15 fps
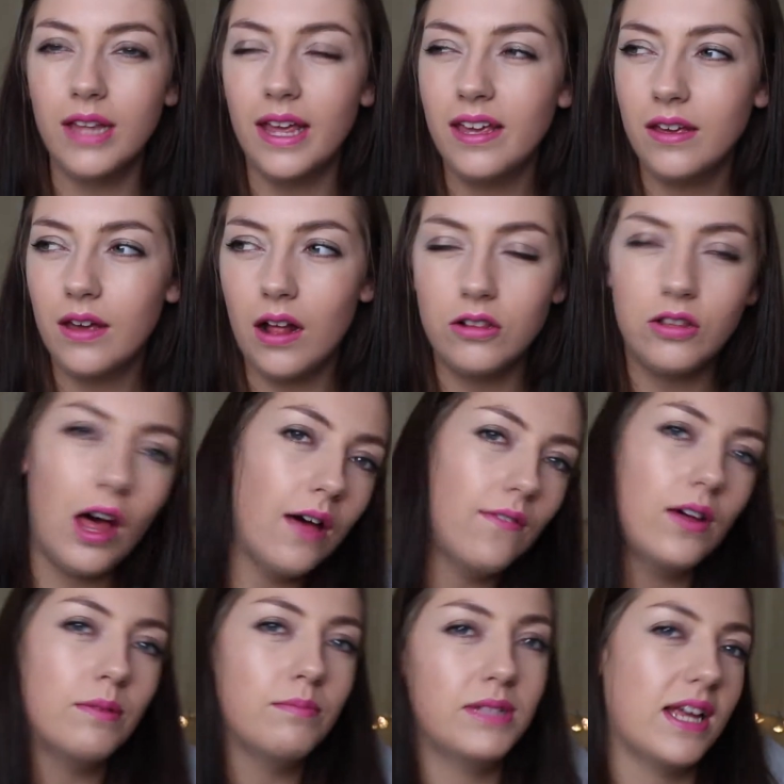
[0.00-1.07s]
Like I'll
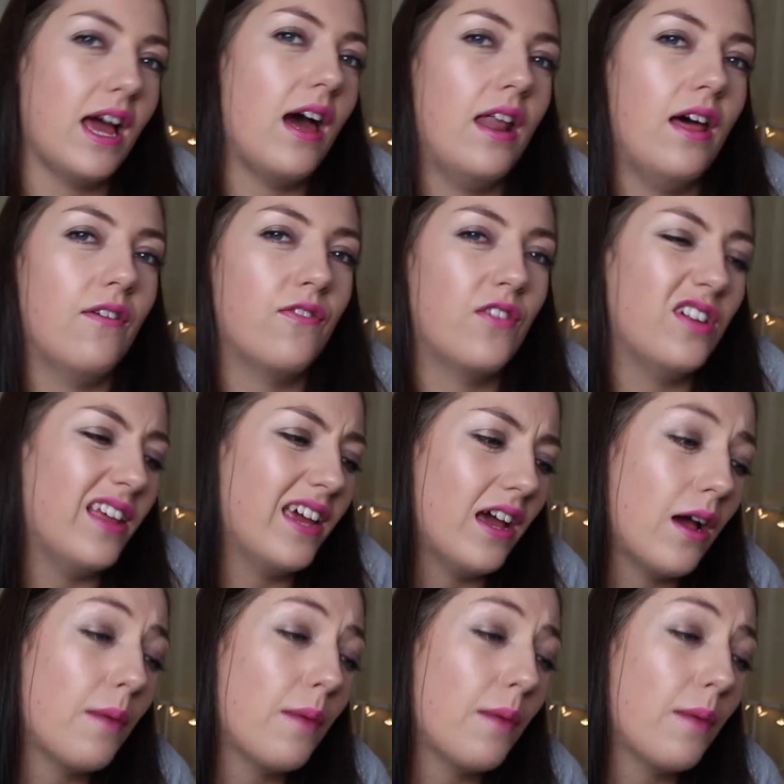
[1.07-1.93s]
have a mascara for like a